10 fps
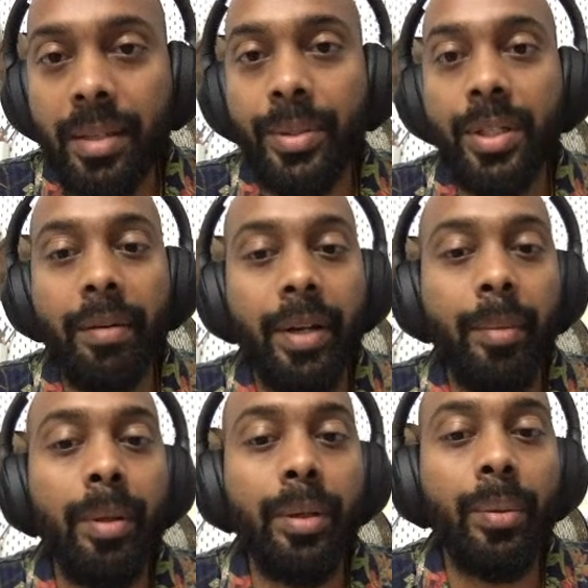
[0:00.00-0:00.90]
I was never
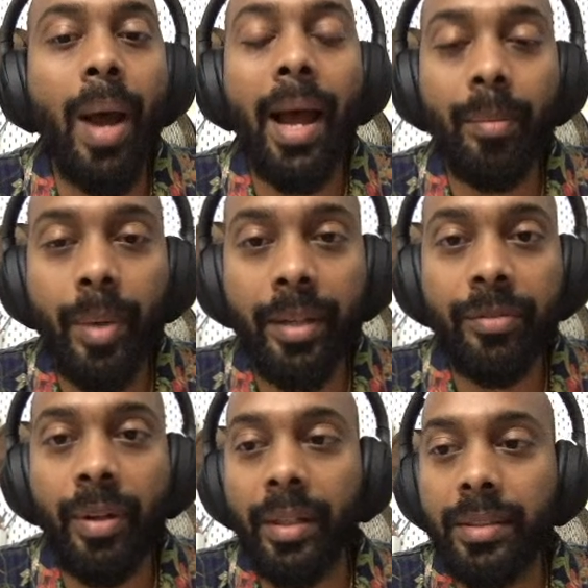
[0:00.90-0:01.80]
able to add my
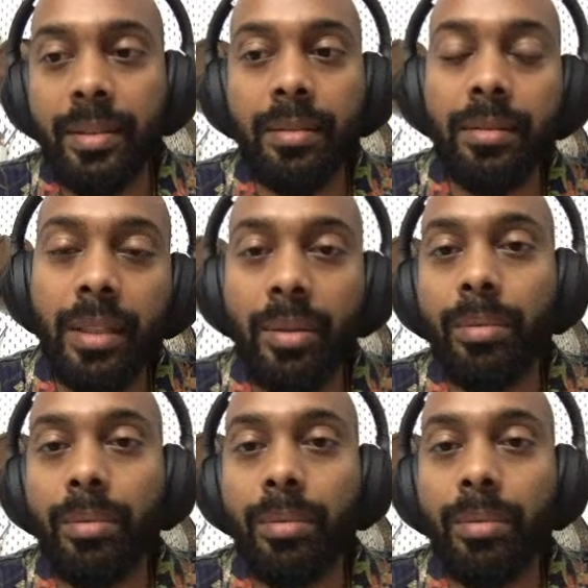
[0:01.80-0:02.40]
friends and